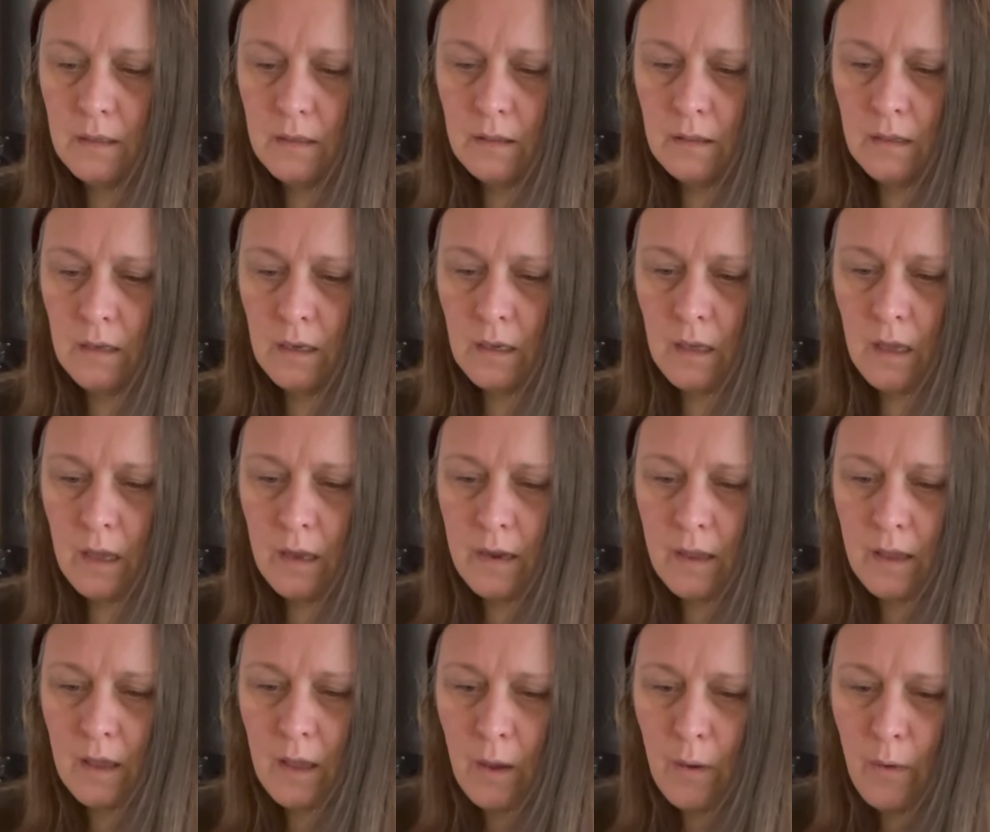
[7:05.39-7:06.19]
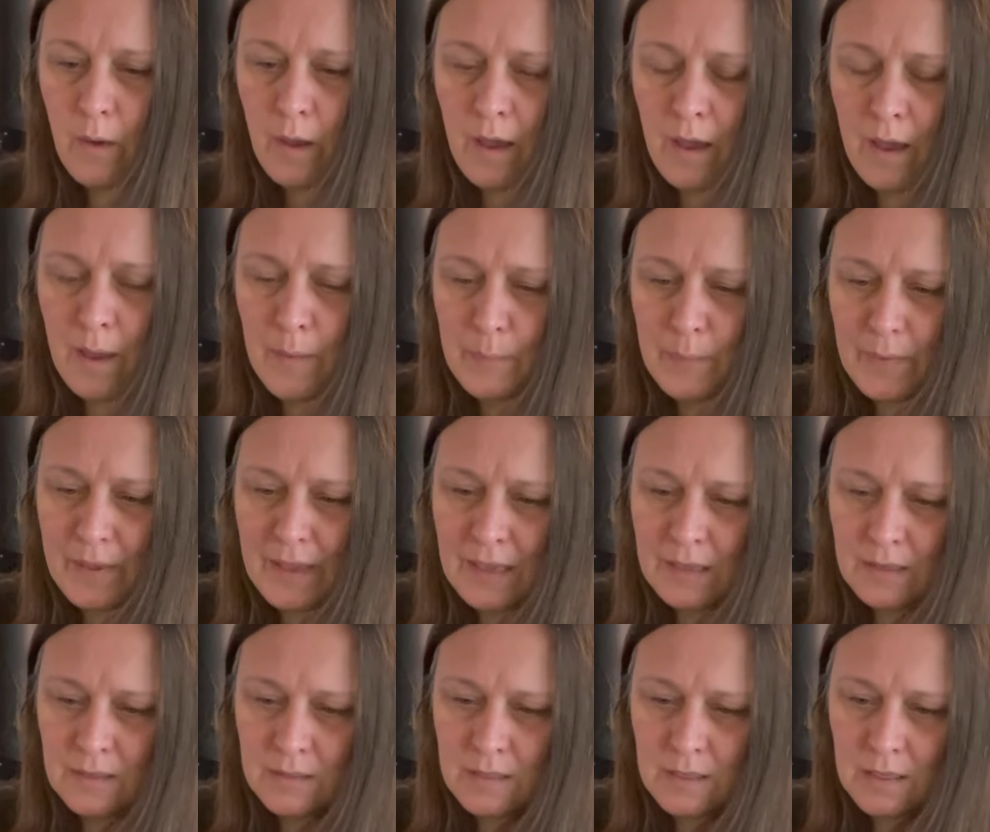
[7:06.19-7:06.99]
they're gonna go up
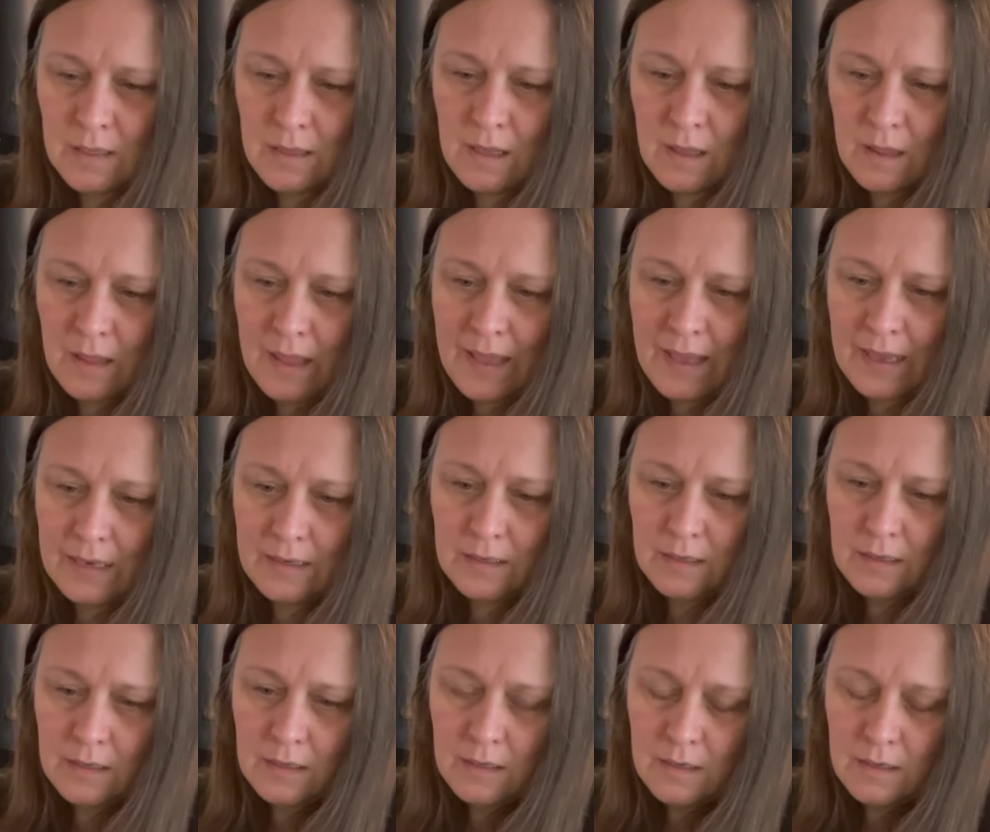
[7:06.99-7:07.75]
into the lid.